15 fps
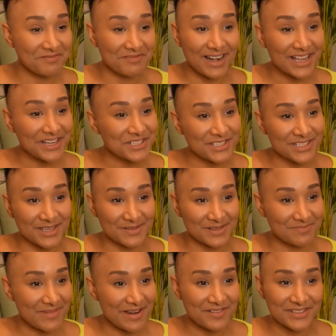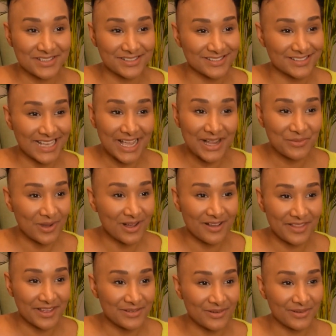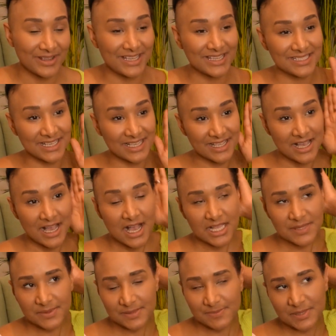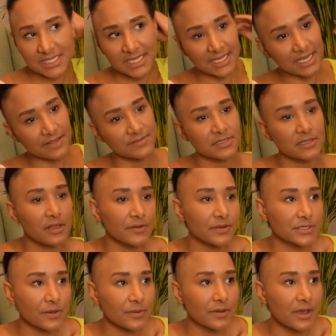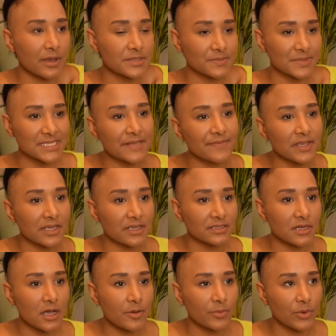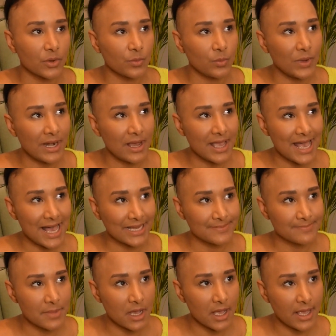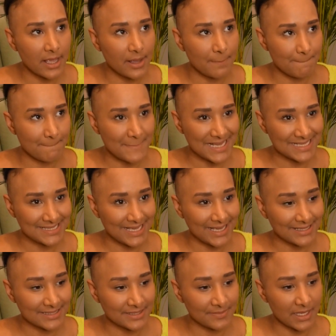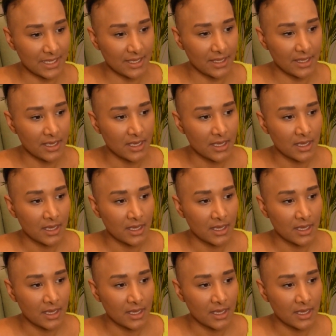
relationships and marriages take work, they're not easy. So particularly, so a specific example, when I had my mastectomy,